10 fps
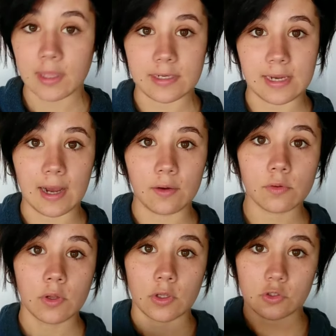down
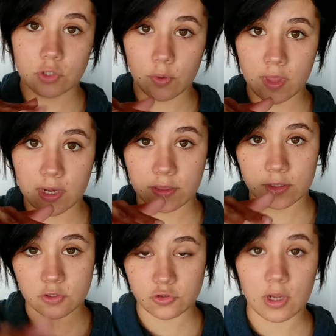so that
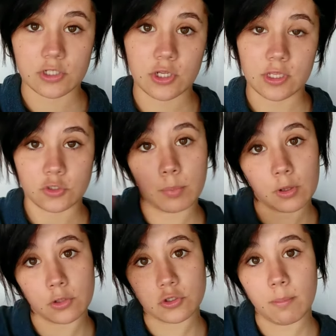the structure that you build
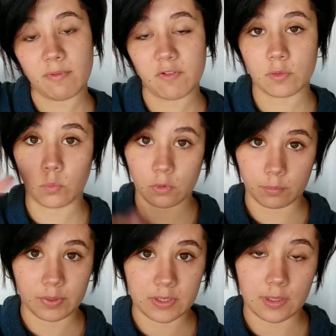on top of it will
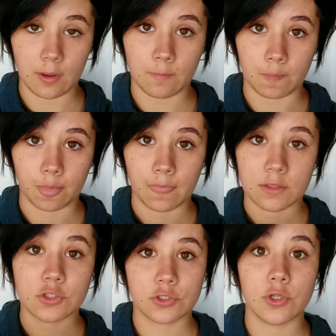be
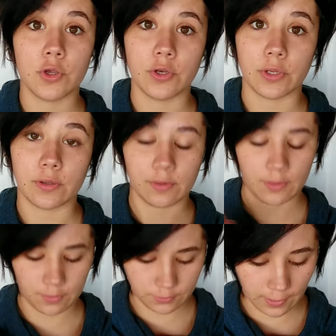sturdy.
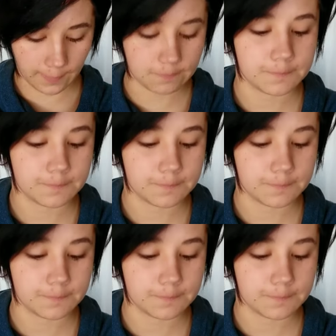Okay.